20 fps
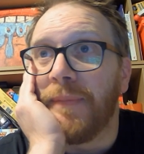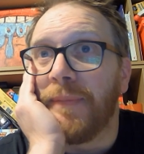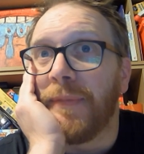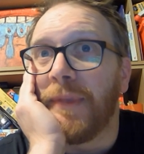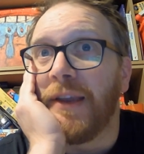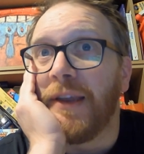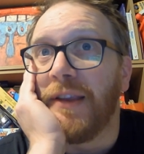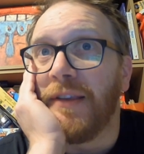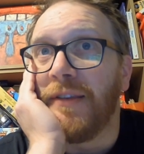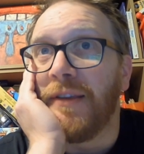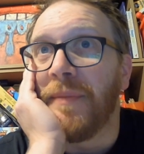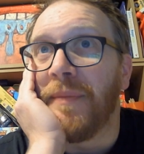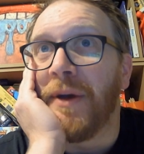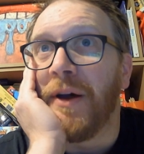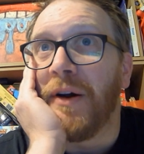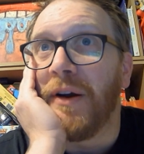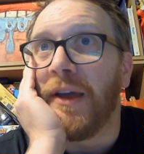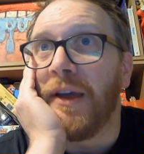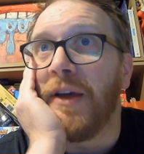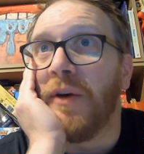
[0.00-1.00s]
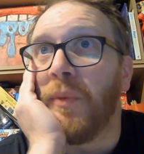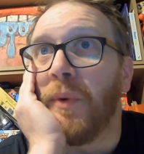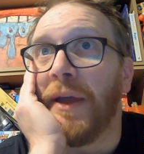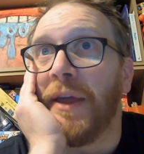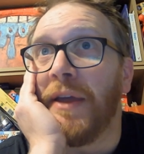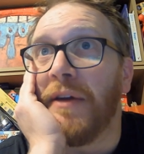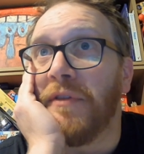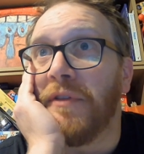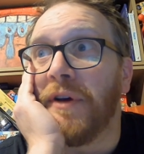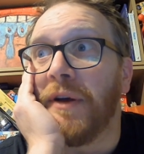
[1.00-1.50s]
I need to somehow get a way
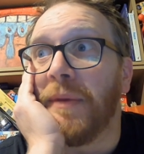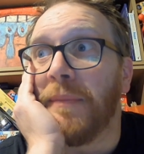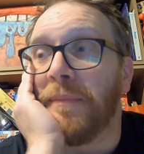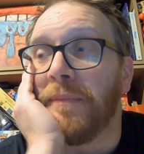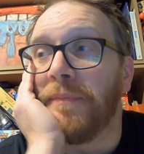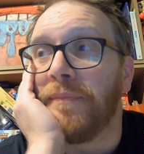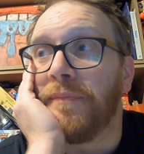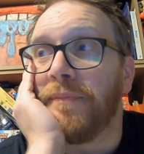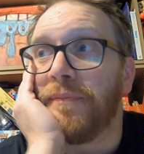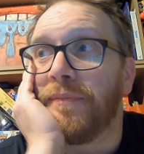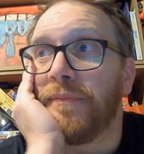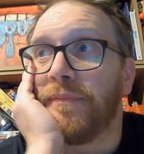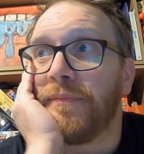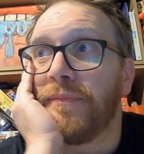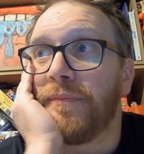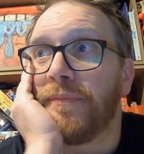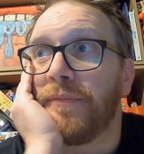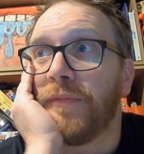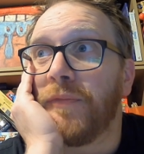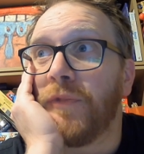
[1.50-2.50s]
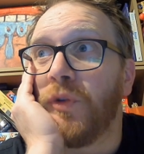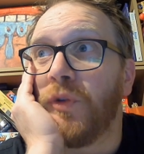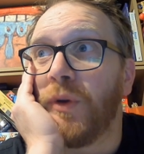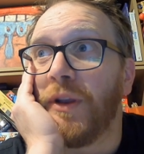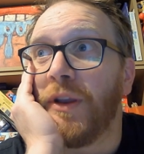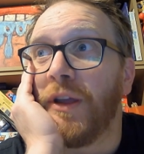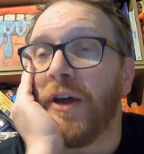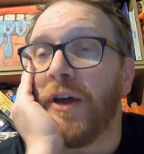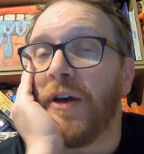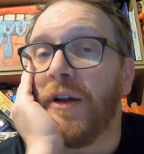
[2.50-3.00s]
of doing an
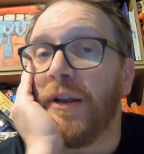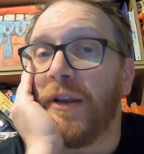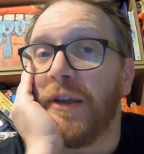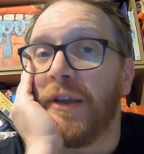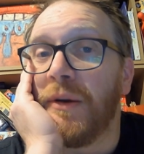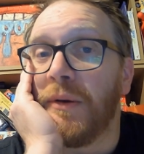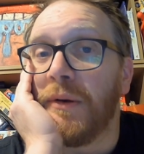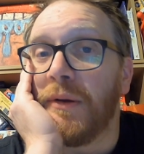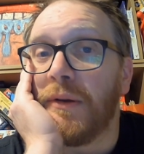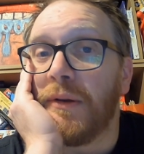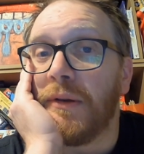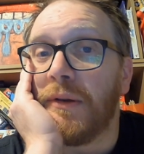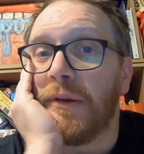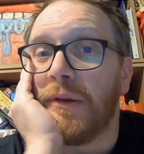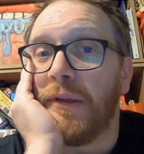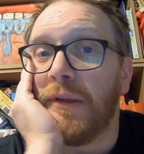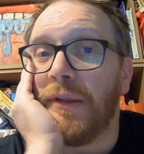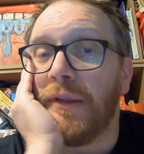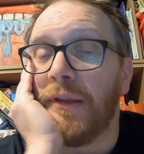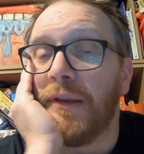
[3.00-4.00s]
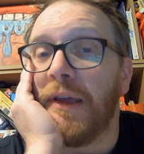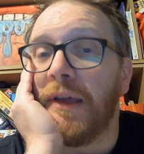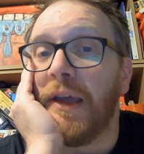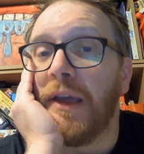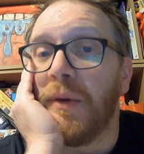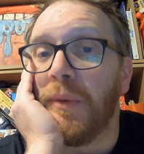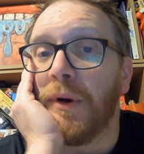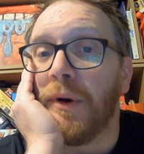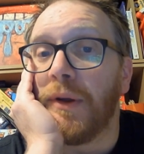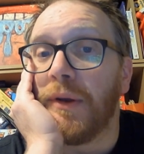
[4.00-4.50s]
earlier in the day
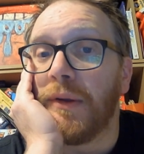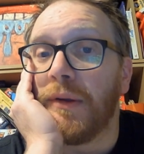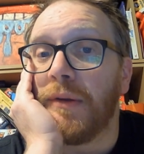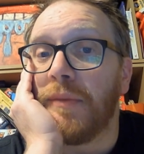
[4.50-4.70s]
one.